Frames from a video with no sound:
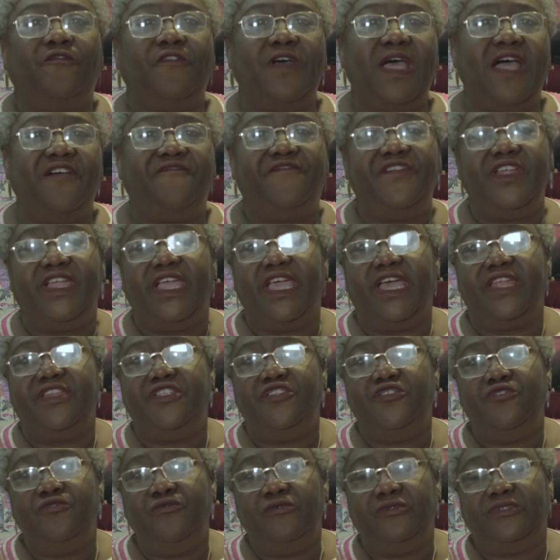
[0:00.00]
of
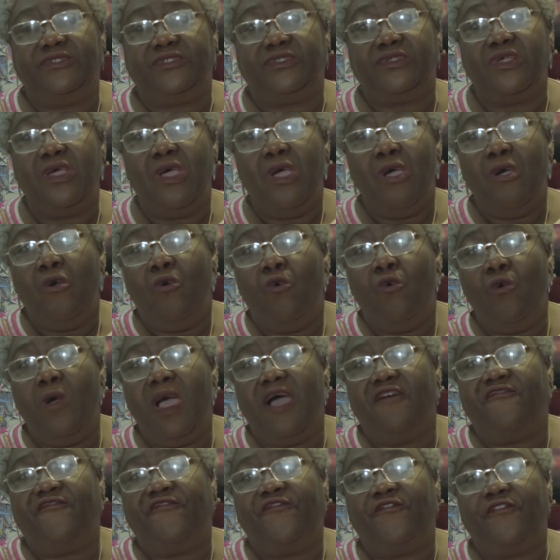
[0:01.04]
African youths who
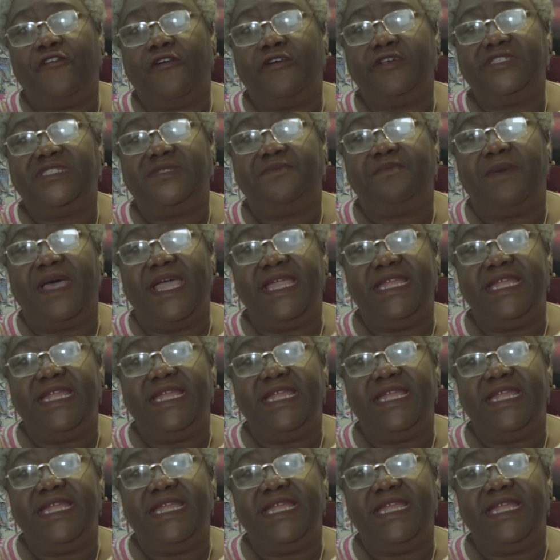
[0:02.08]
are forced